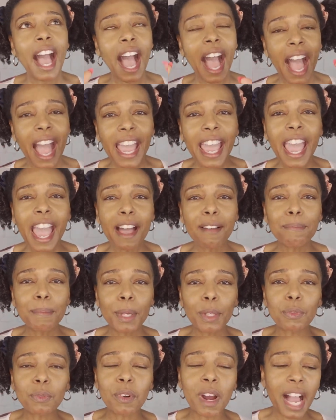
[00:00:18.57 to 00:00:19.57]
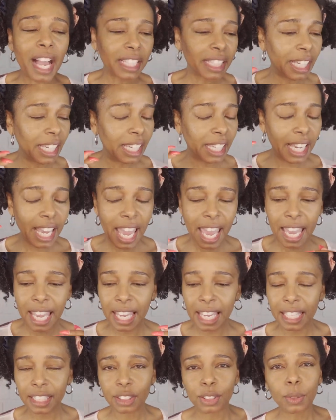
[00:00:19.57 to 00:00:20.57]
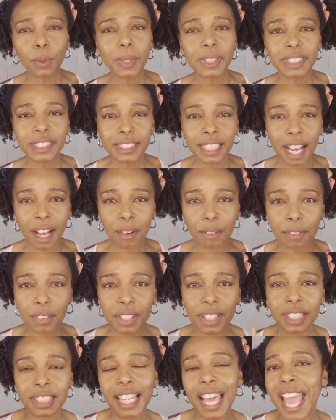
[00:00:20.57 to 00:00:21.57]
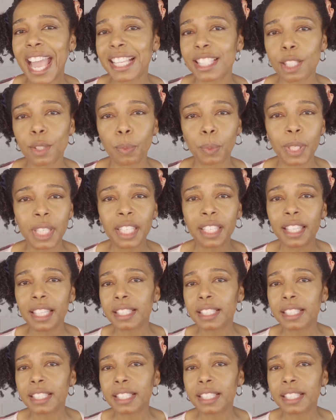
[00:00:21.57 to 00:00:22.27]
I have been rocking a twist out for the last week.